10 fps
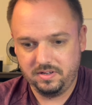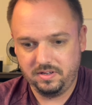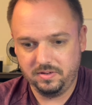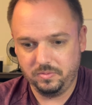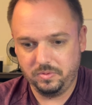
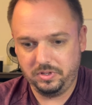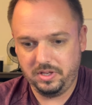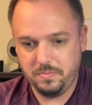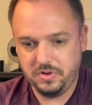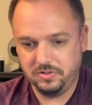It really
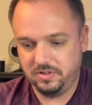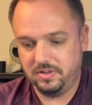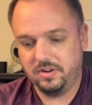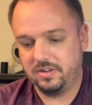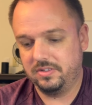mutes and
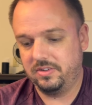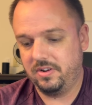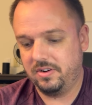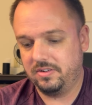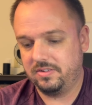darkens the
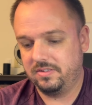art.